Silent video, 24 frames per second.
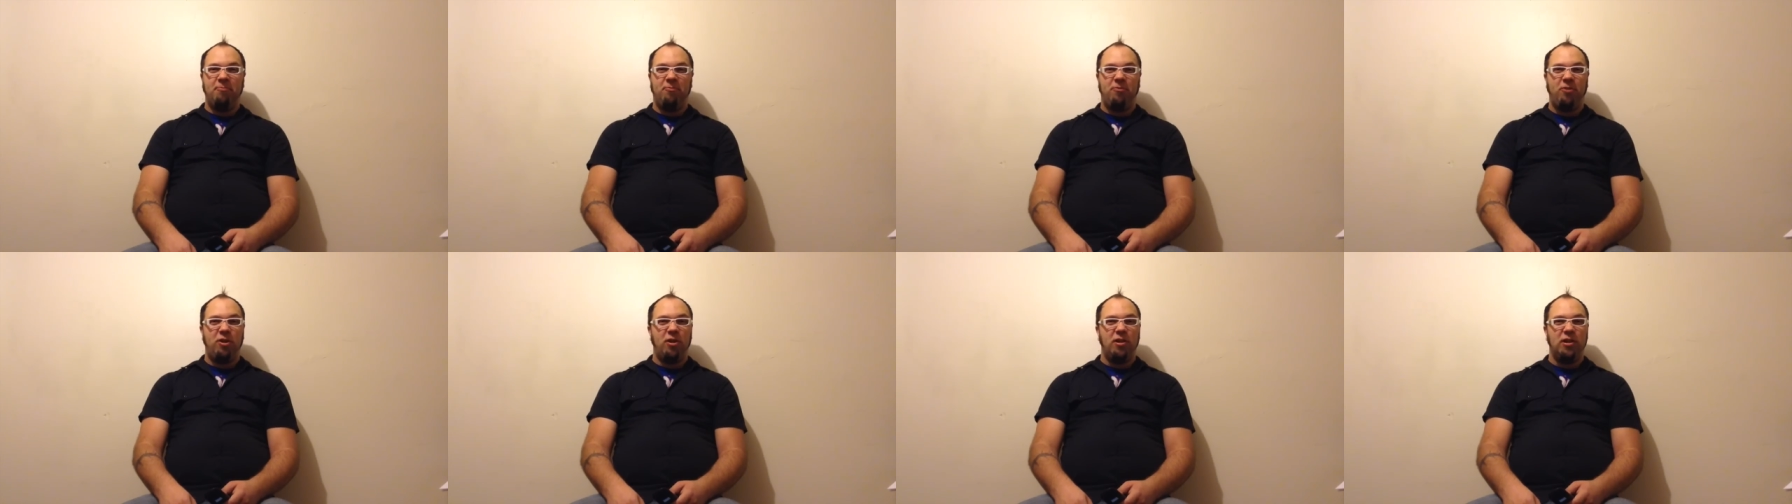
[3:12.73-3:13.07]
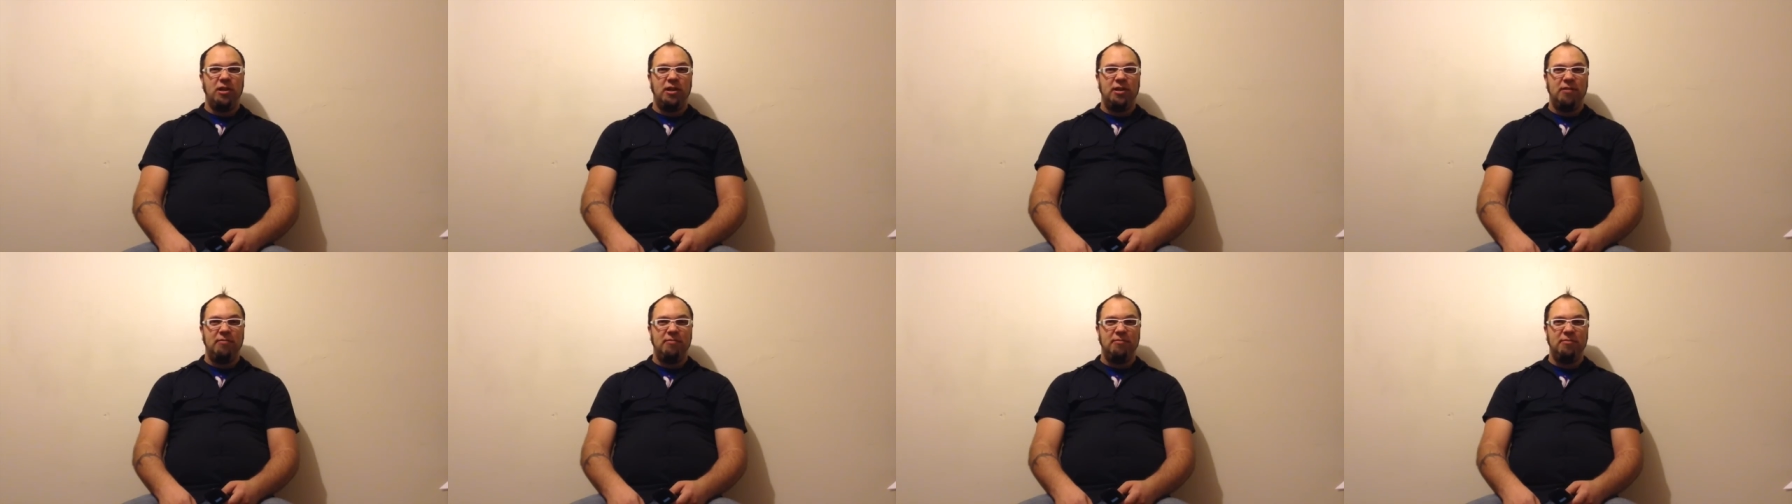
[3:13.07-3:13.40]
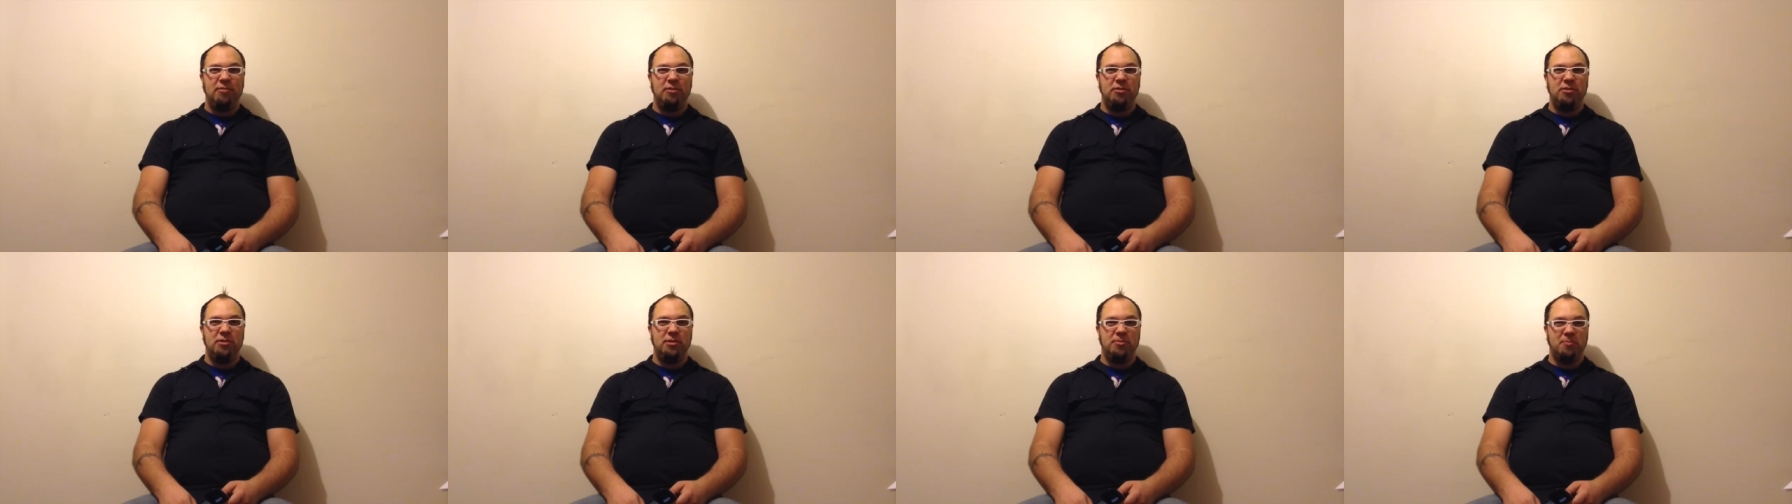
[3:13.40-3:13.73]
falling,
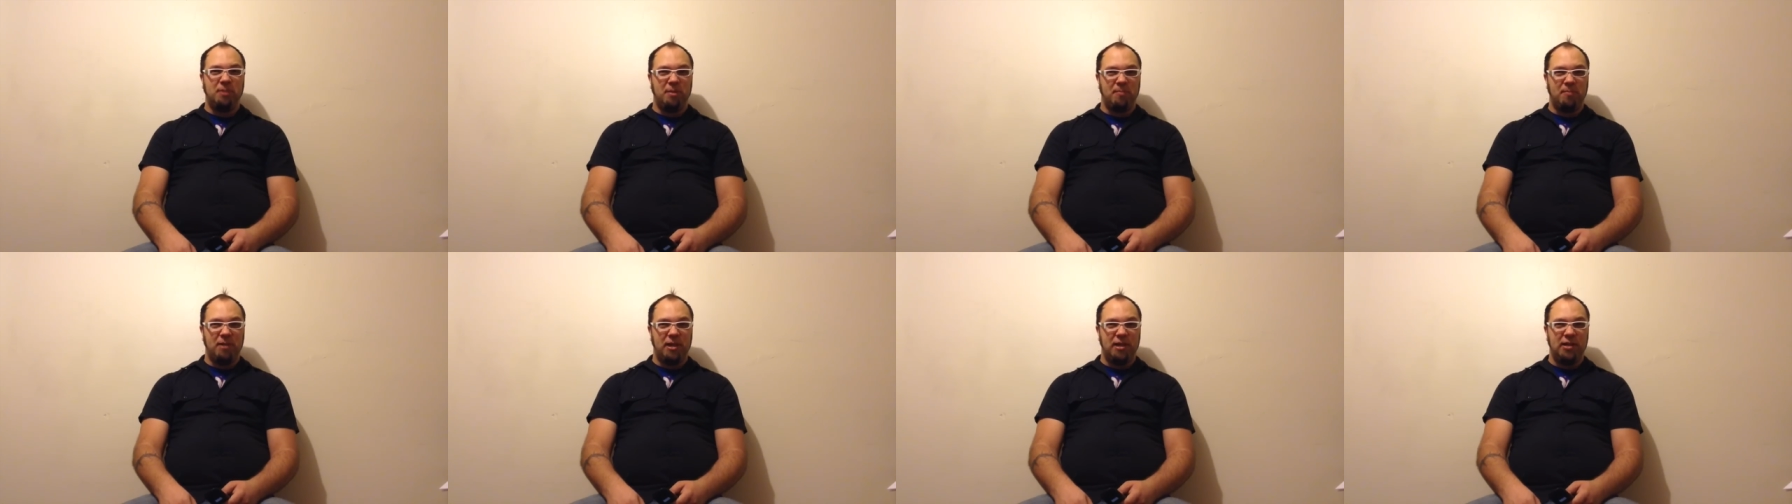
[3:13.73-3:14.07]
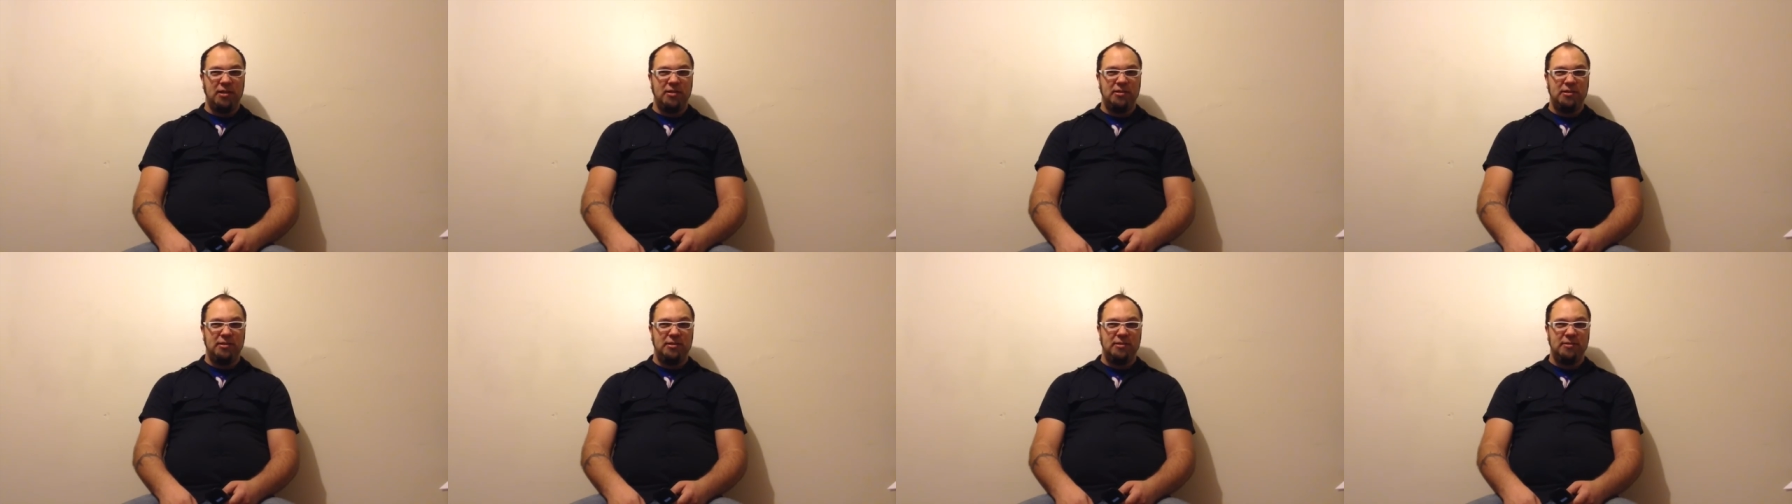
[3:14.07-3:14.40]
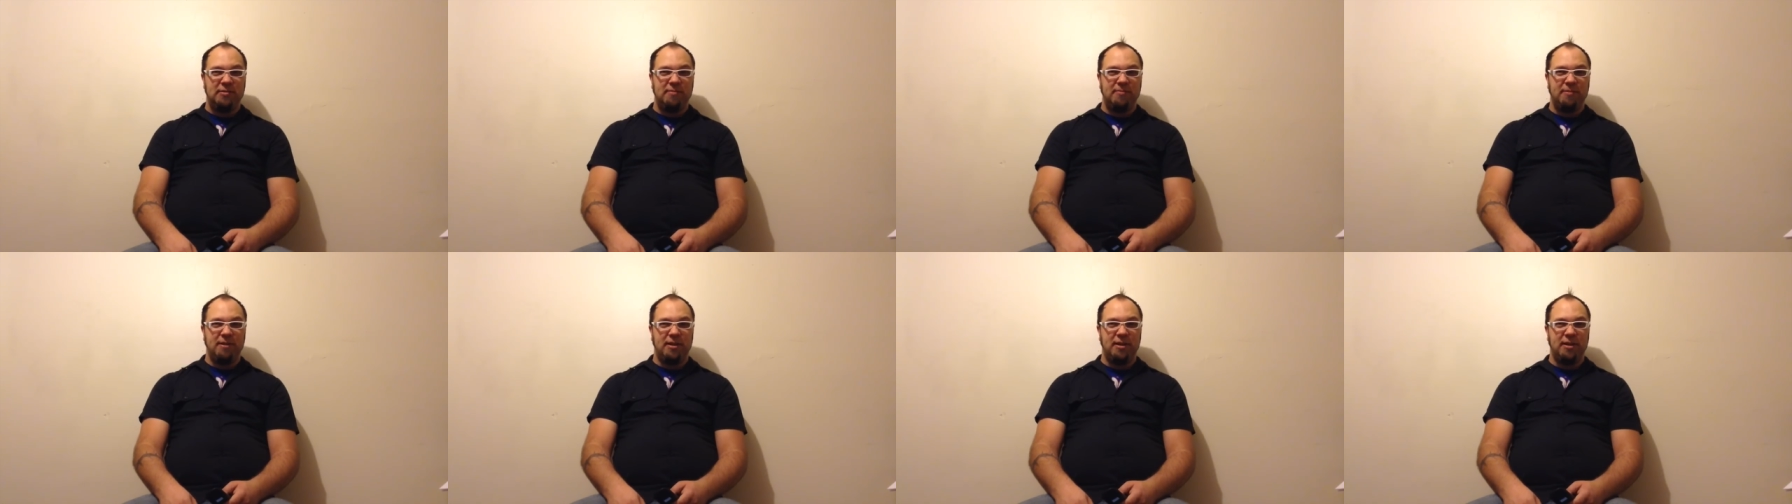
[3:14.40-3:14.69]
losing my balance.